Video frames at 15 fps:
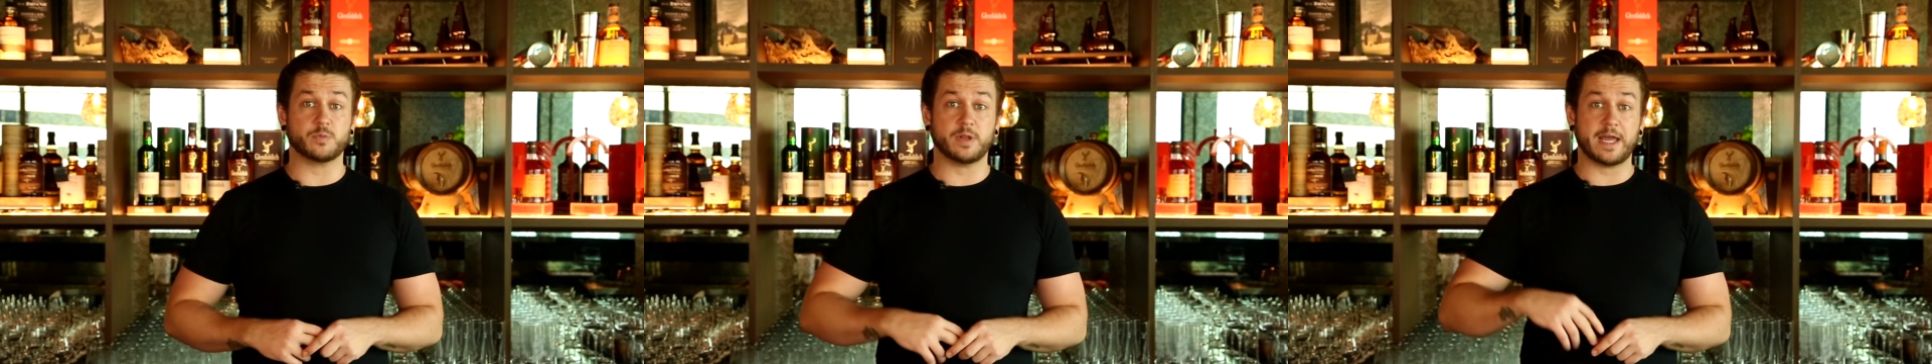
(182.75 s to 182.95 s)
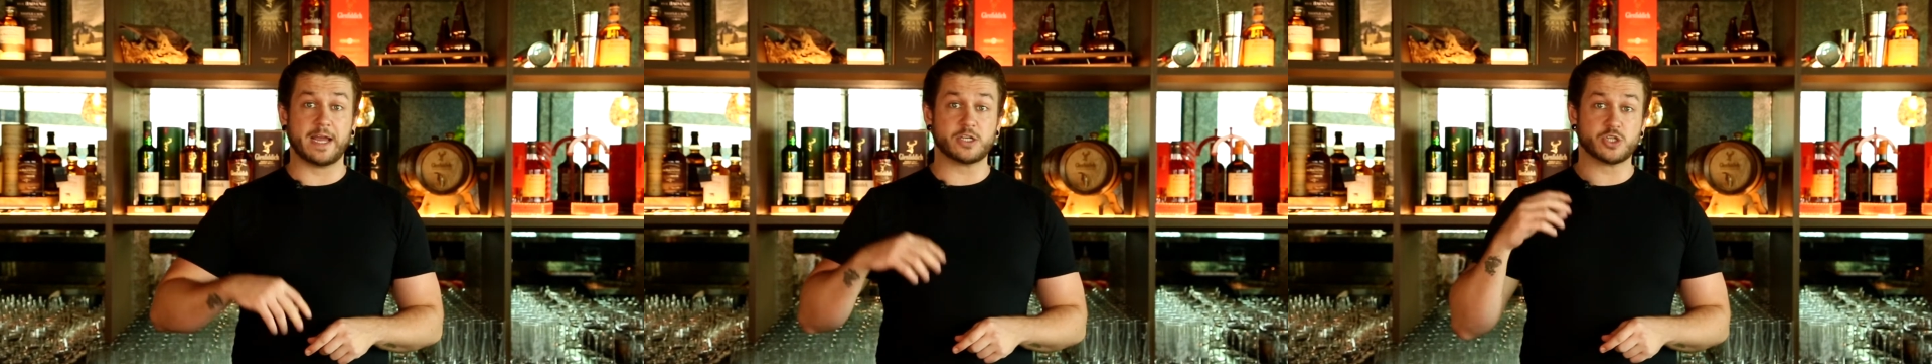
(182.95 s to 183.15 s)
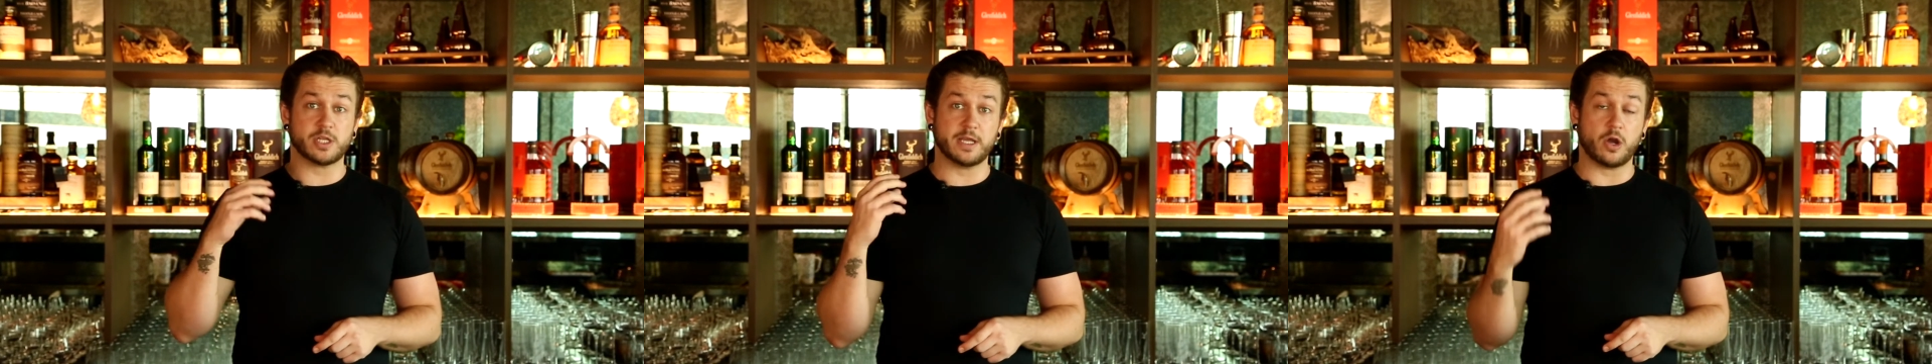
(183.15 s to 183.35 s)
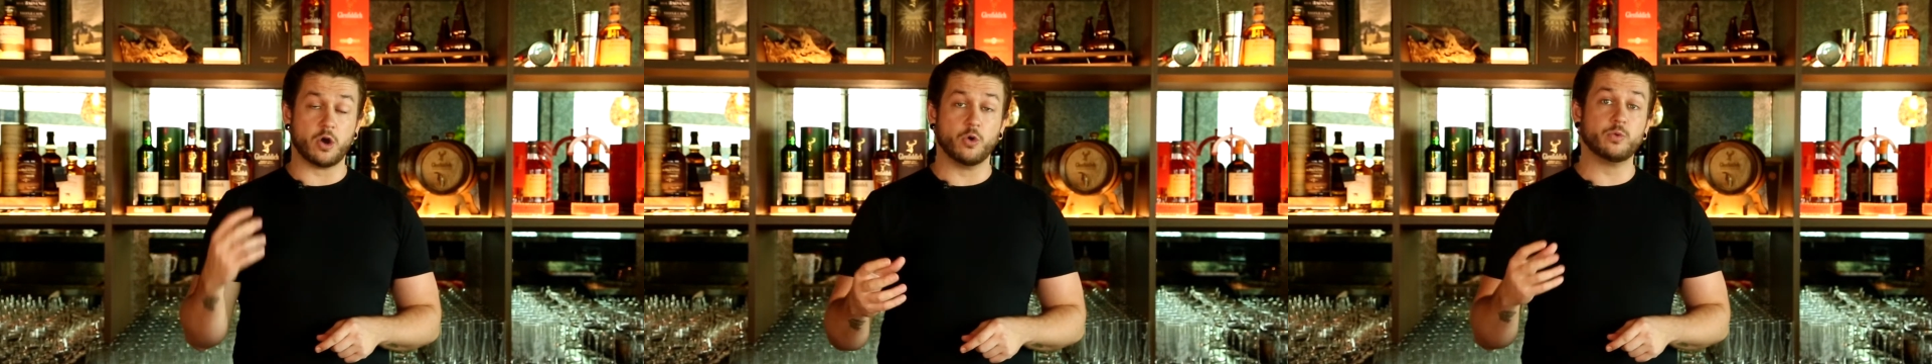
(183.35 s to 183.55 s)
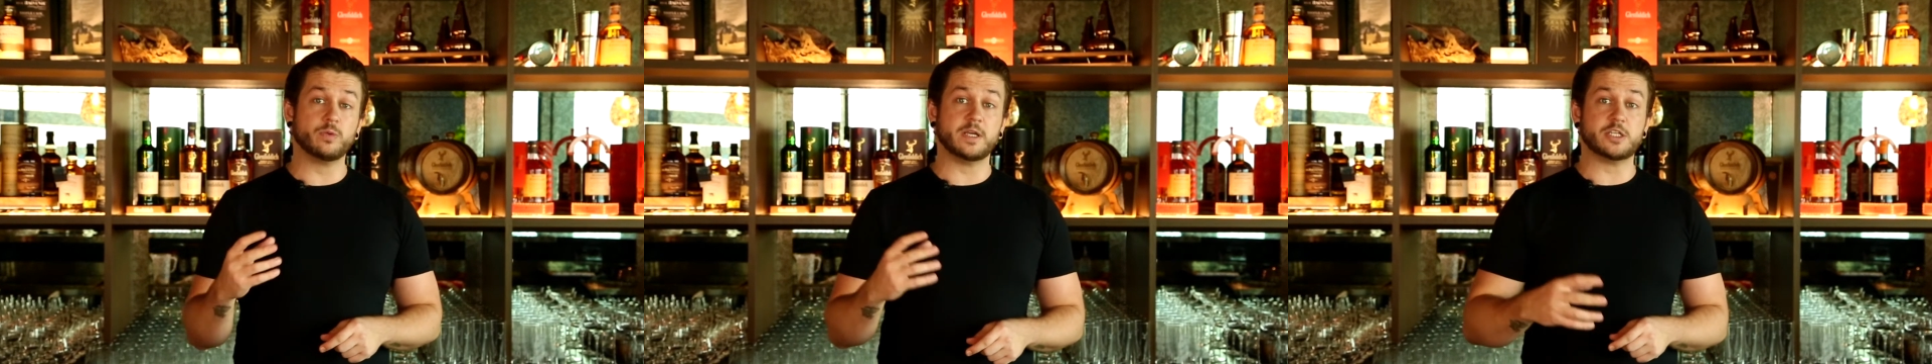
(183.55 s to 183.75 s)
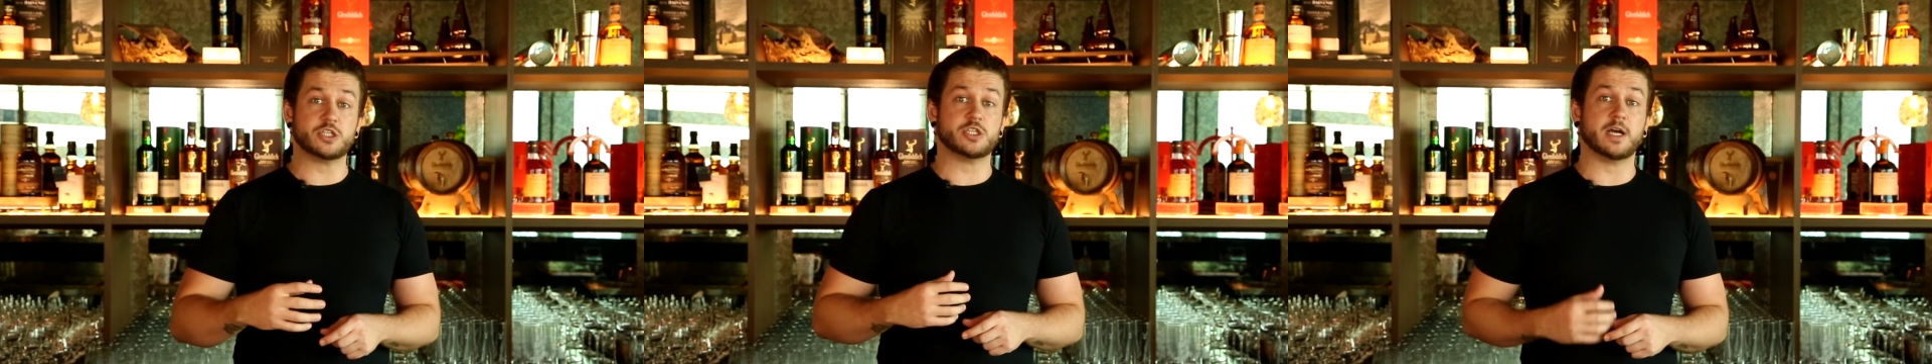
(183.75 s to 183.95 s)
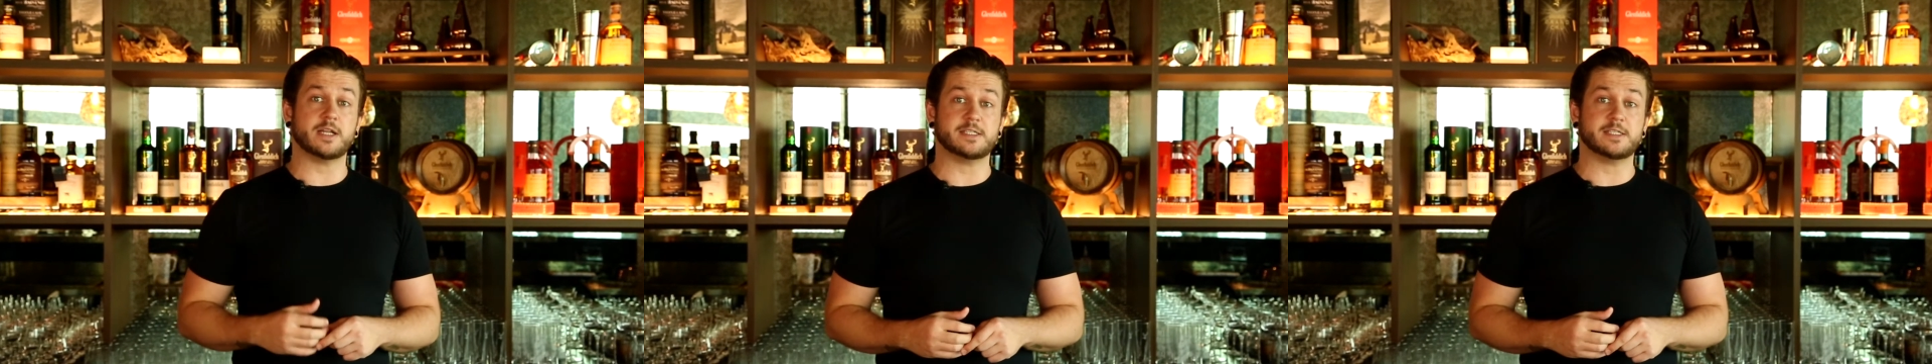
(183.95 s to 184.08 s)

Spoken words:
will actually only shut